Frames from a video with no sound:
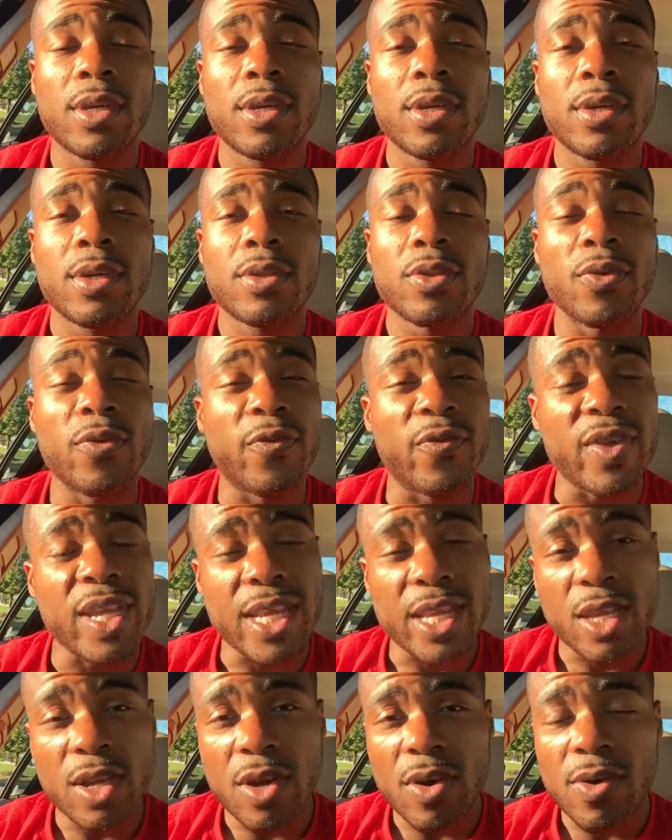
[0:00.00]
through
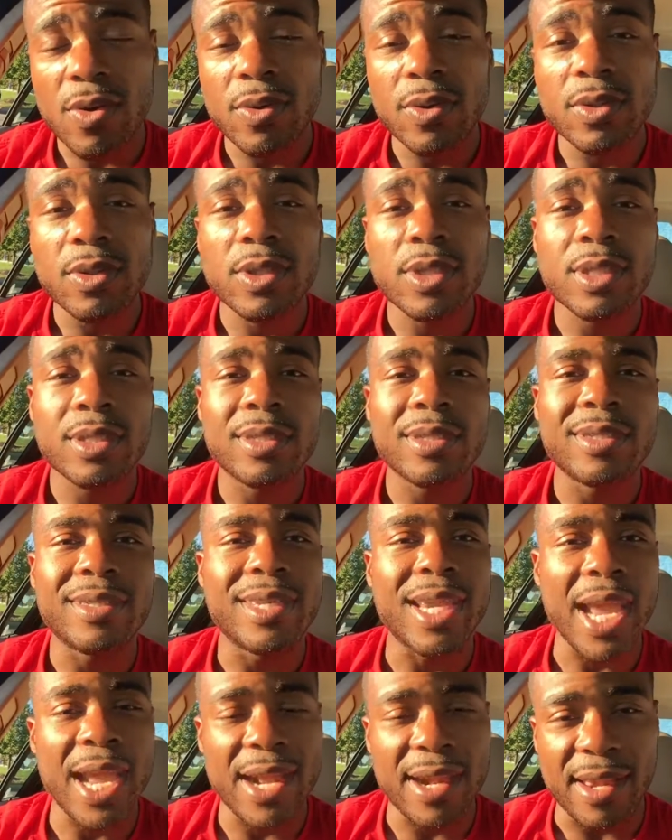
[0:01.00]
videos,
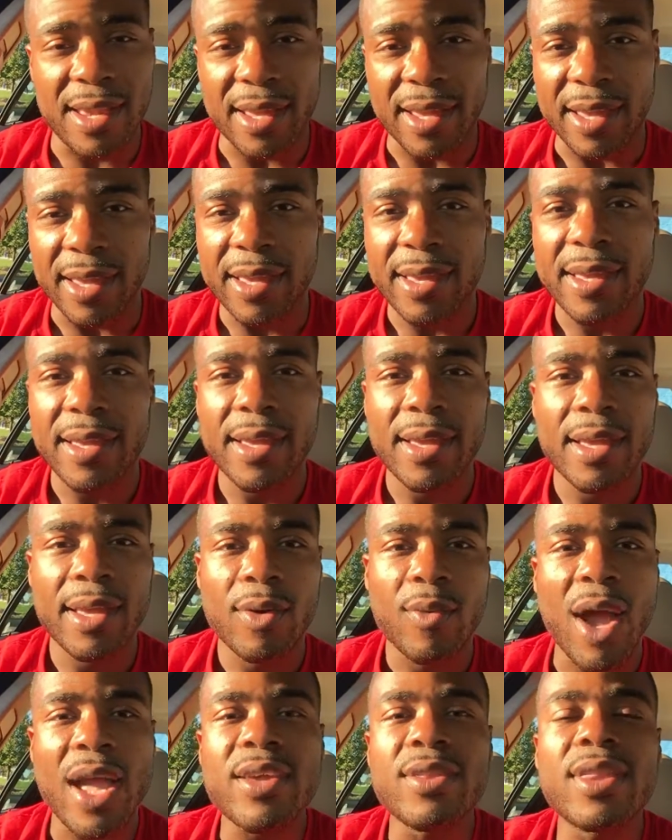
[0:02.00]
daily.
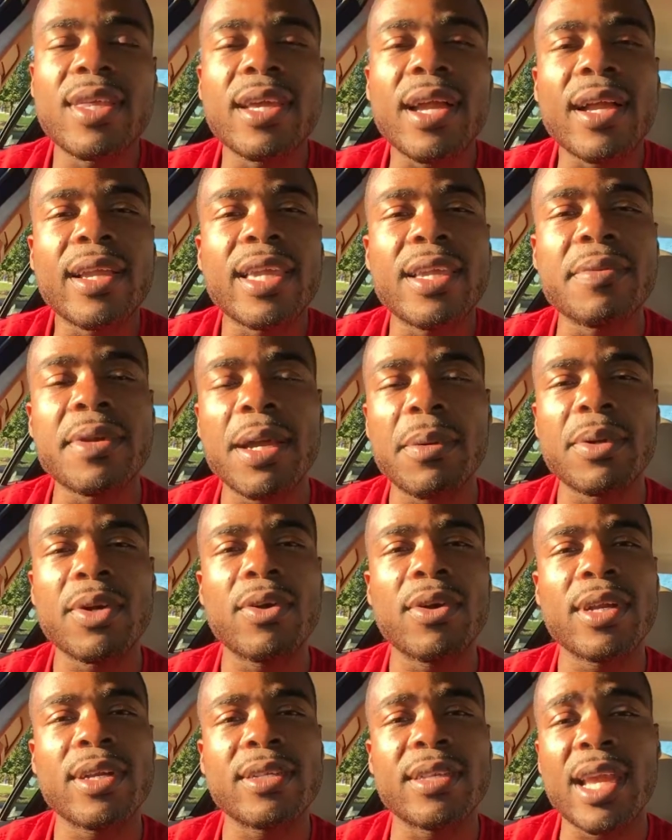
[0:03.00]
Why do you think I keep coming
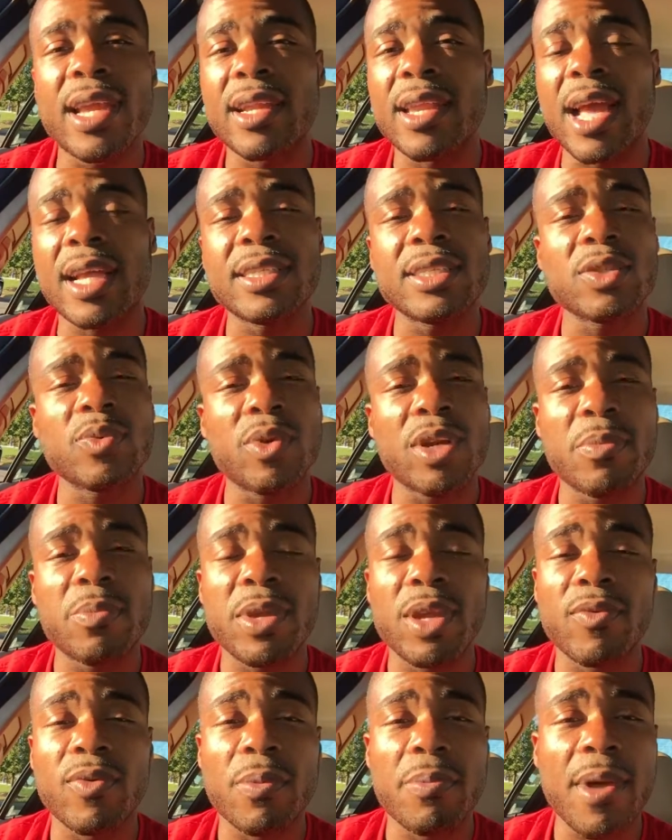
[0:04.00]
on here daily? I just want to
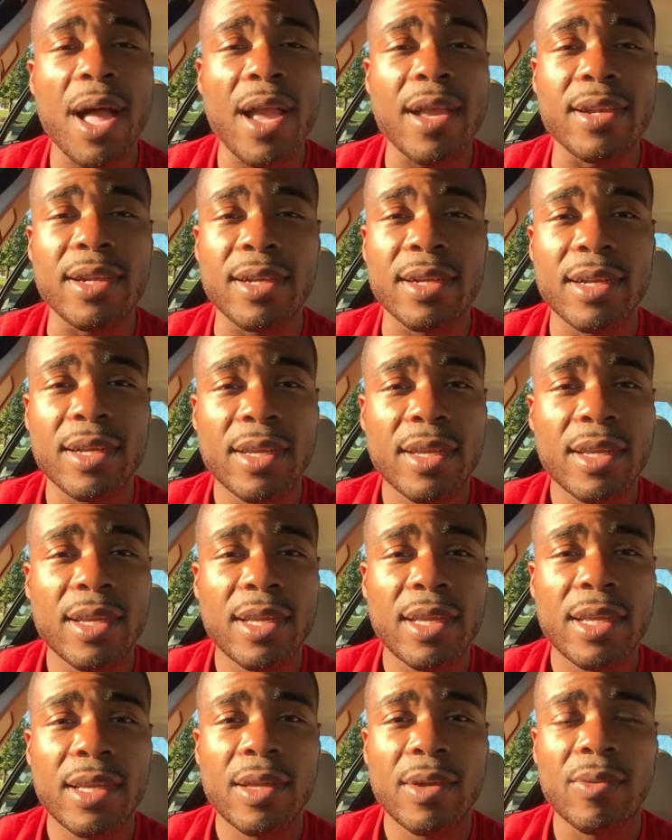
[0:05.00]
be a reminder.
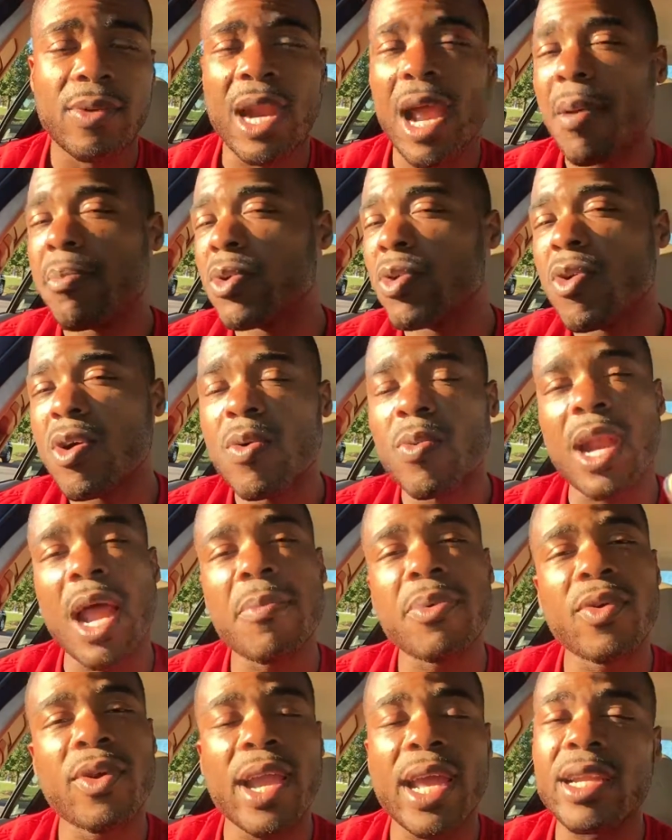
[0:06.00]
What I'm doing, what
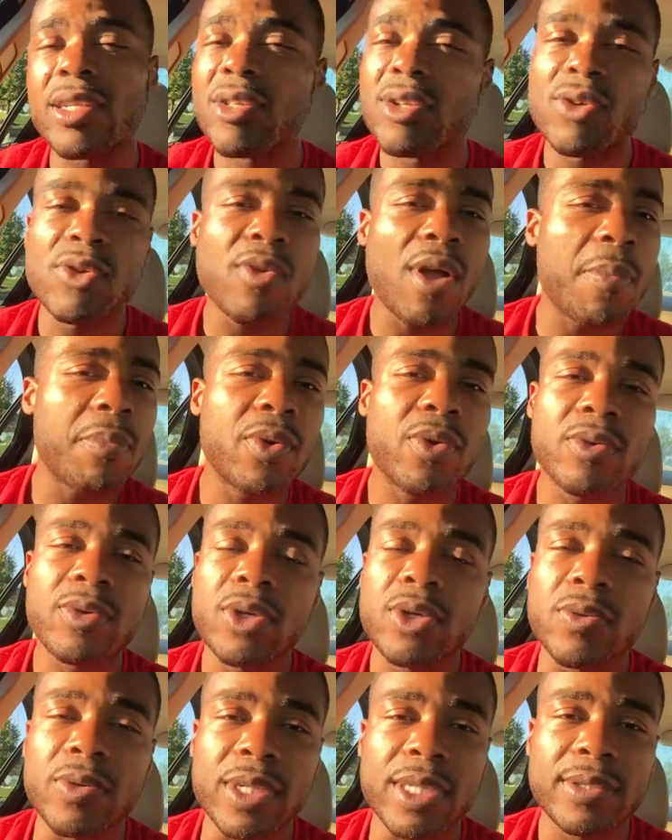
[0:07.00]
I'm created to do, I'm going
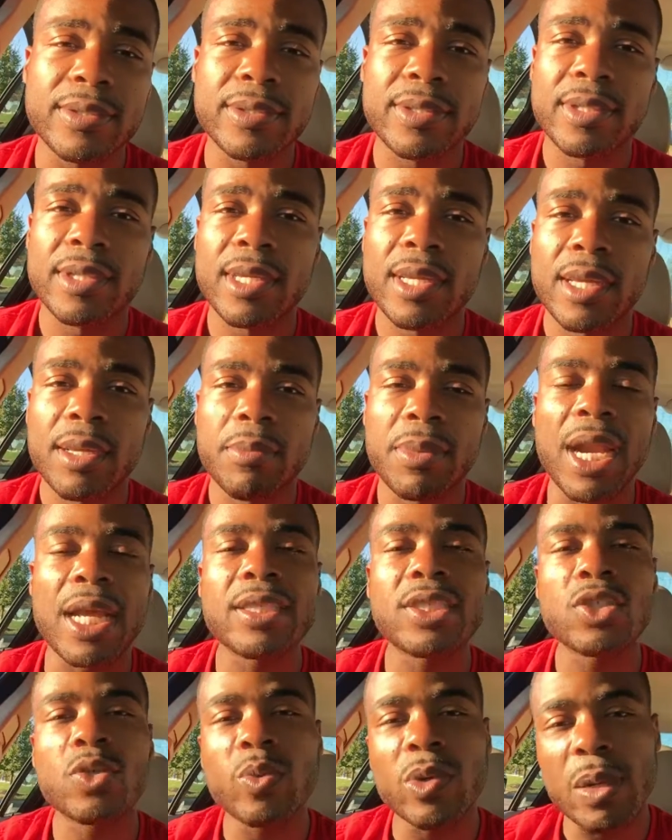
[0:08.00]
to do it. But I
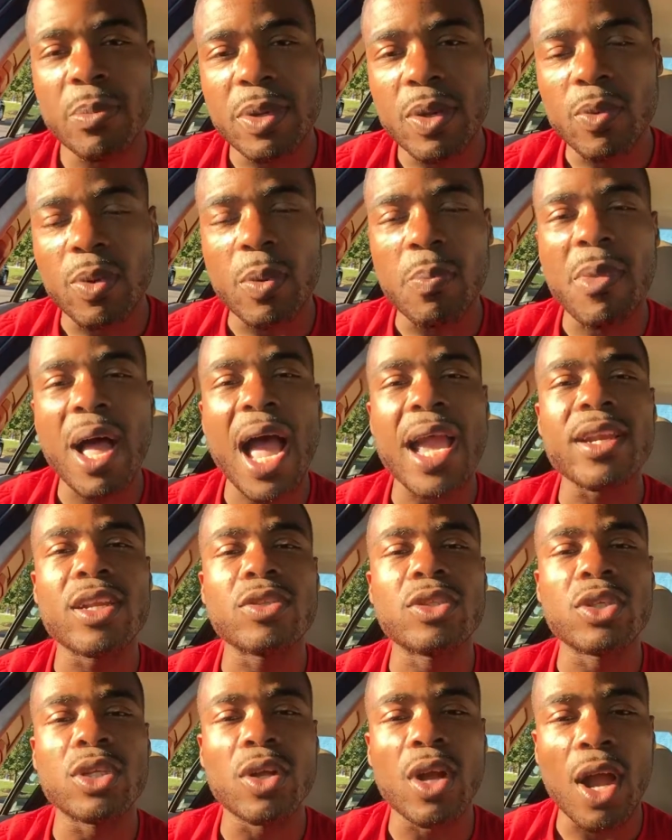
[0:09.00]
just want to be a reminder
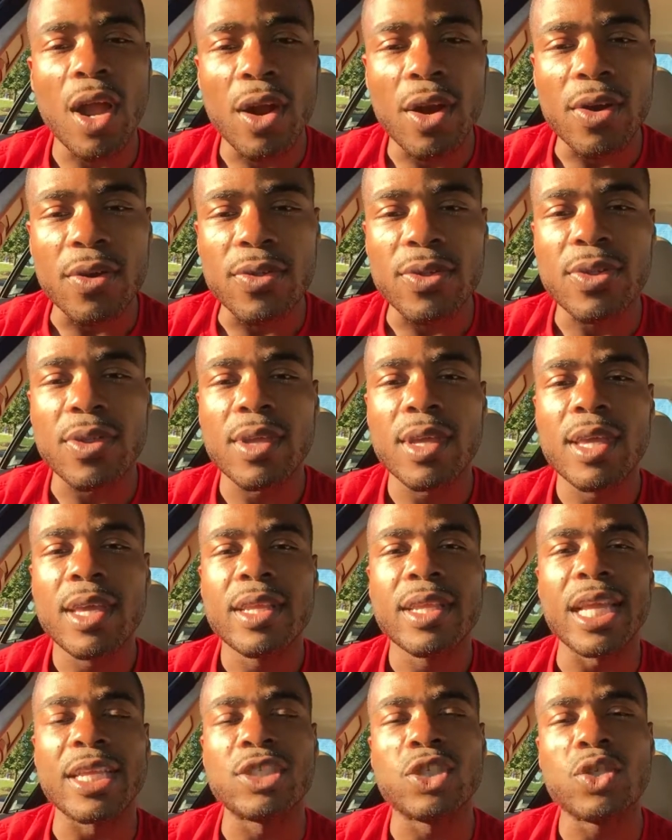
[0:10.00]
to the earth
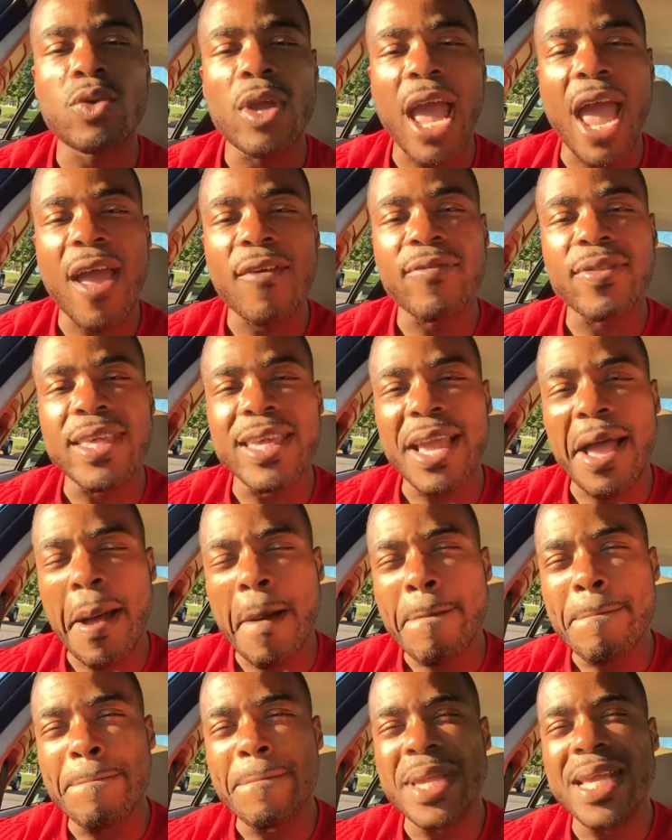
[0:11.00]
that you have the
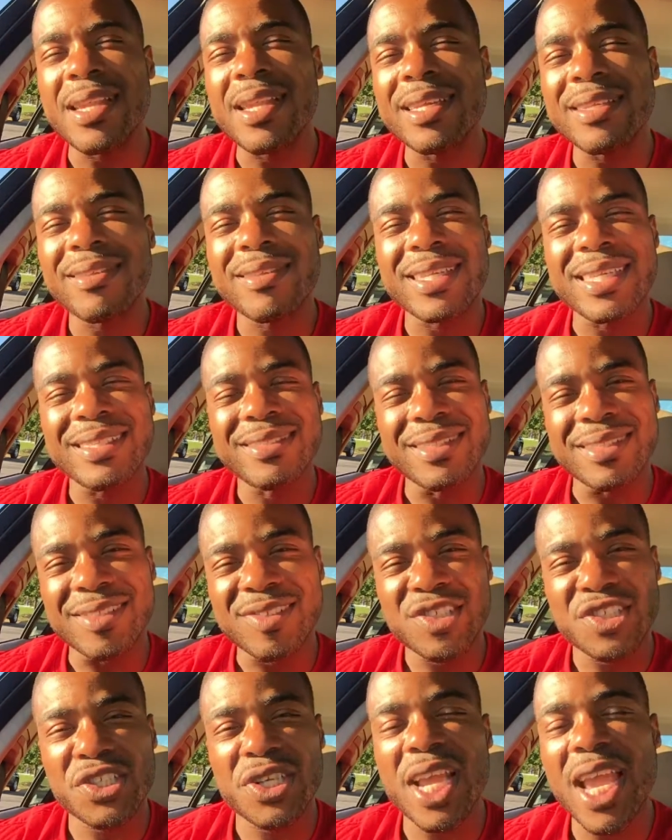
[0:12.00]
ability to
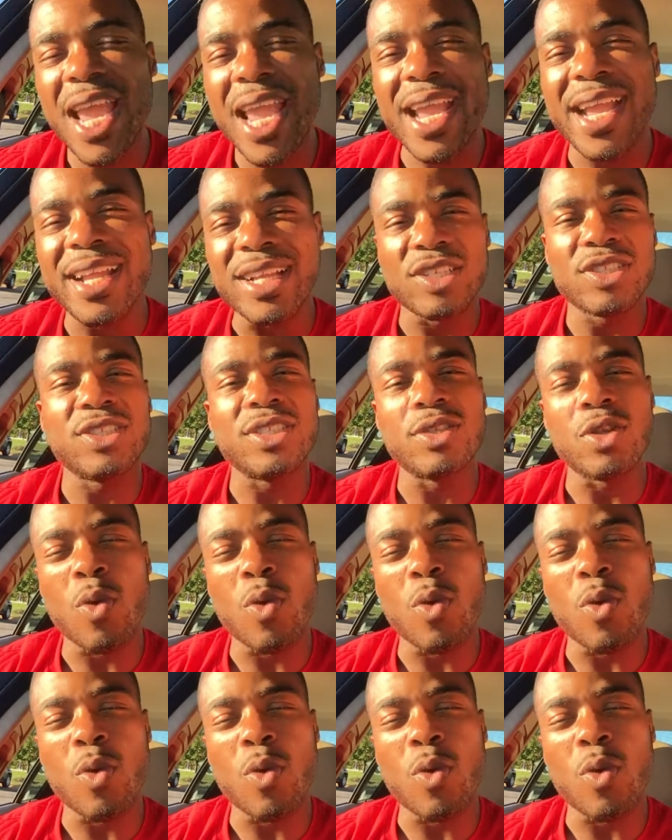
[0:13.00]
change the